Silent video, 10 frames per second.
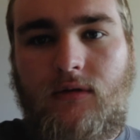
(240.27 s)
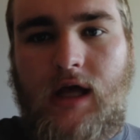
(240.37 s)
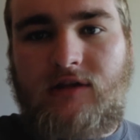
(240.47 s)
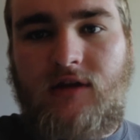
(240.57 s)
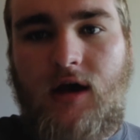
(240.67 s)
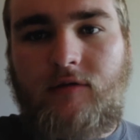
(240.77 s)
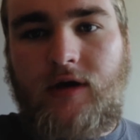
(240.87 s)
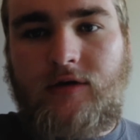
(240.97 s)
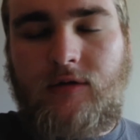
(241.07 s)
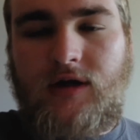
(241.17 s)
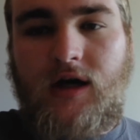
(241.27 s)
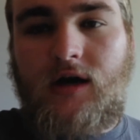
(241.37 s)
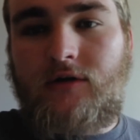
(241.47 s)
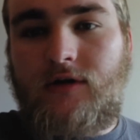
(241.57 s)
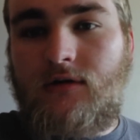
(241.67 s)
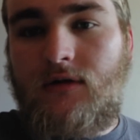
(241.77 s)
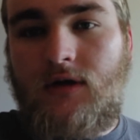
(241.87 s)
Getzlaf as he retires, and